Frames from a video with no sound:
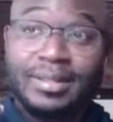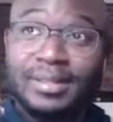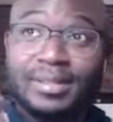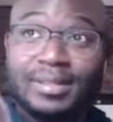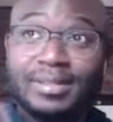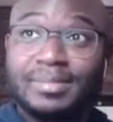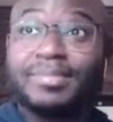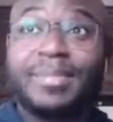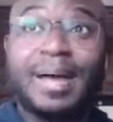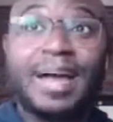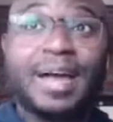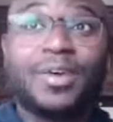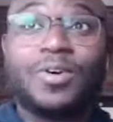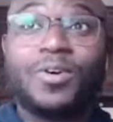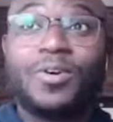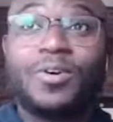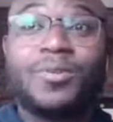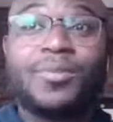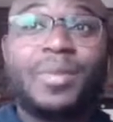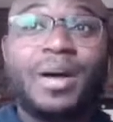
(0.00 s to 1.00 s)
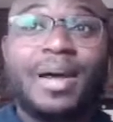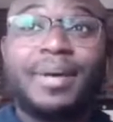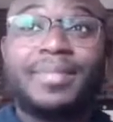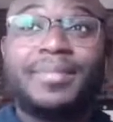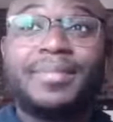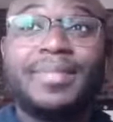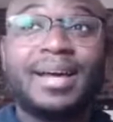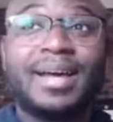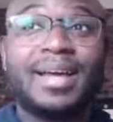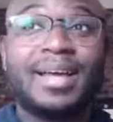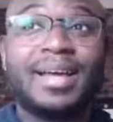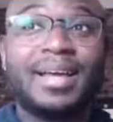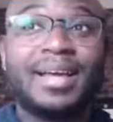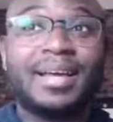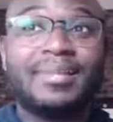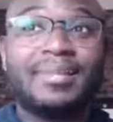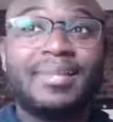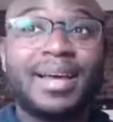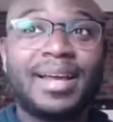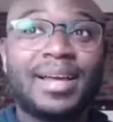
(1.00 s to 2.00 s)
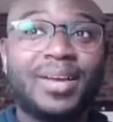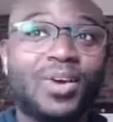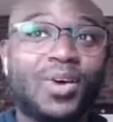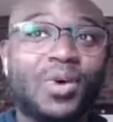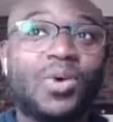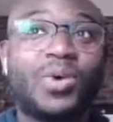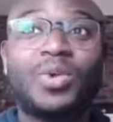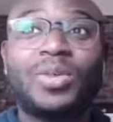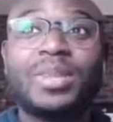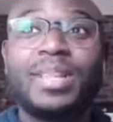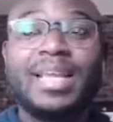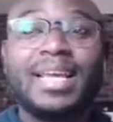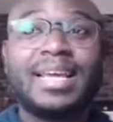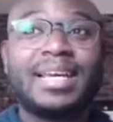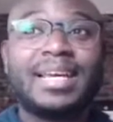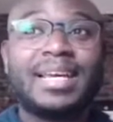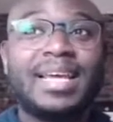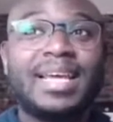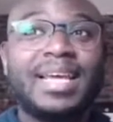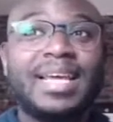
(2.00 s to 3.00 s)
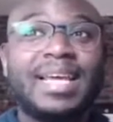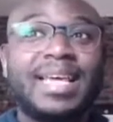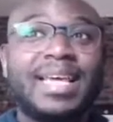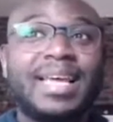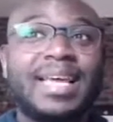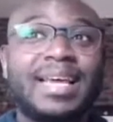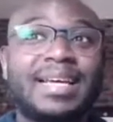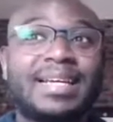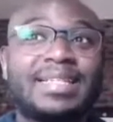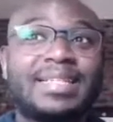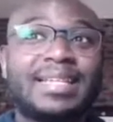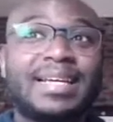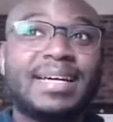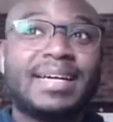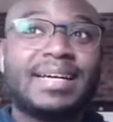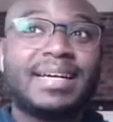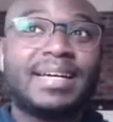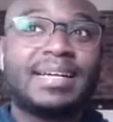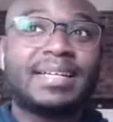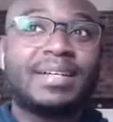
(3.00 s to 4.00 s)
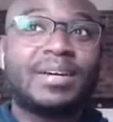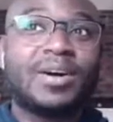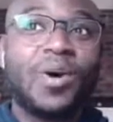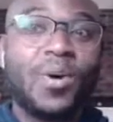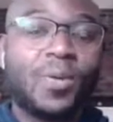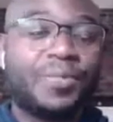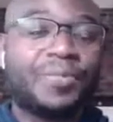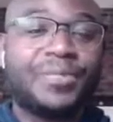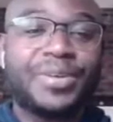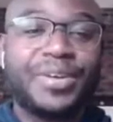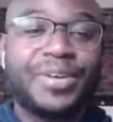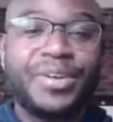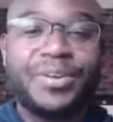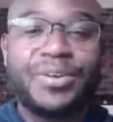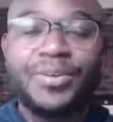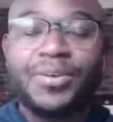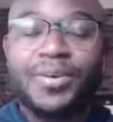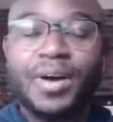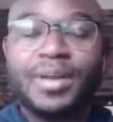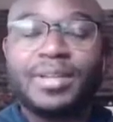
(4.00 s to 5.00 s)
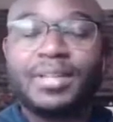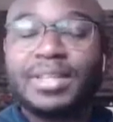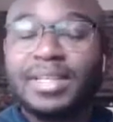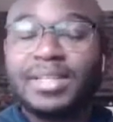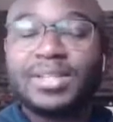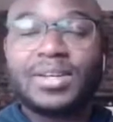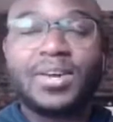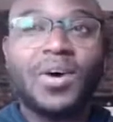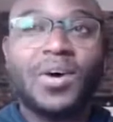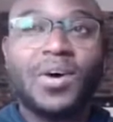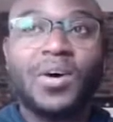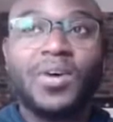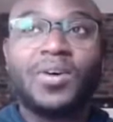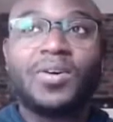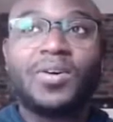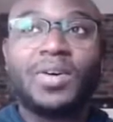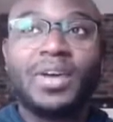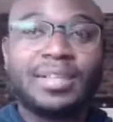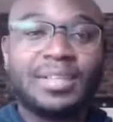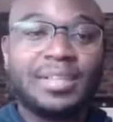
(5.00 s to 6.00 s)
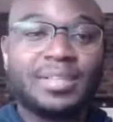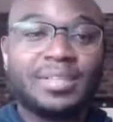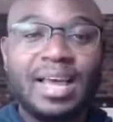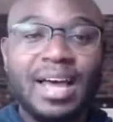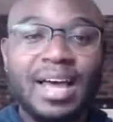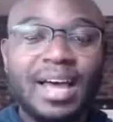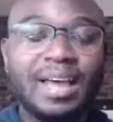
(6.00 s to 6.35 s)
my goal, my goal, and And hope for you on this call and this live